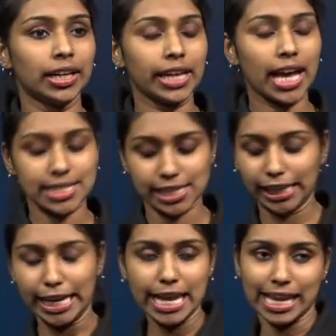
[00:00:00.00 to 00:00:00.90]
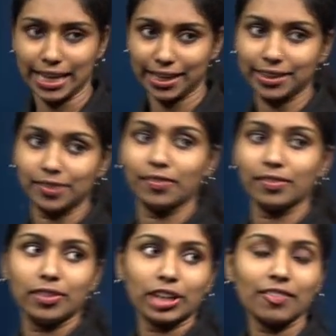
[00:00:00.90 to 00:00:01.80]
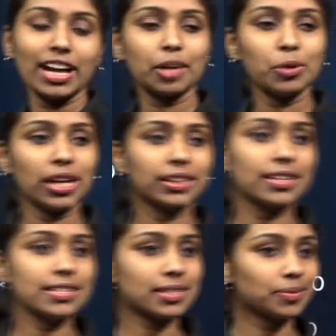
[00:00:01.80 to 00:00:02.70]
Yeah, C and D. Okay, what about others?